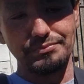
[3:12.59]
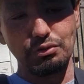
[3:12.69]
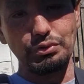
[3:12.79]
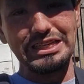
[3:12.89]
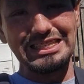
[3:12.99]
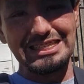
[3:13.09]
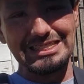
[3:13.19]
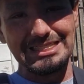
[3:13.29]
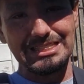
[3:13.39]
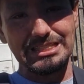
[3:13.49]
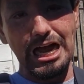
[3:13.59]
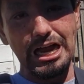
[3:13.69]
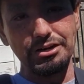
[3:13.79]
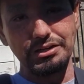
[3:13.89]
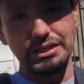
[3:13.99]
weakness,
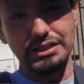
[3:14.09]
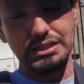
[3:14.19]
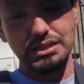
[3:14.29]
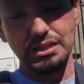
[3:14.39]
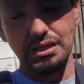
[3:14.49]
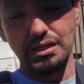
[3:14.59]
tiredness,